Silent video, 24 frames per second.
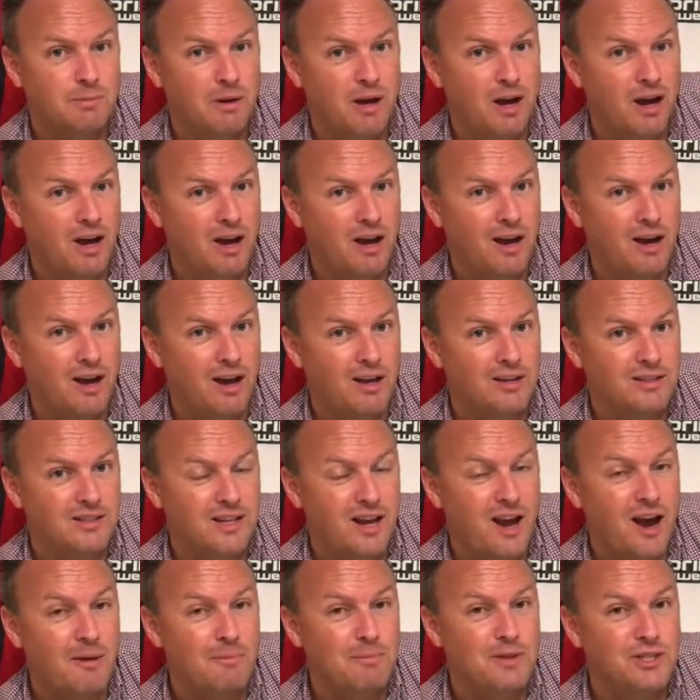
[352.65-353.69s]
But
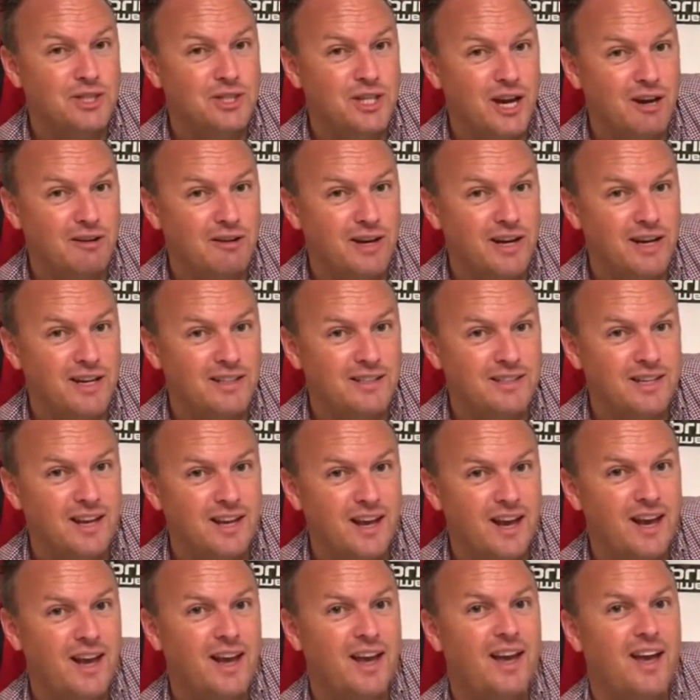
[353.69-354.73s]
up the cherries.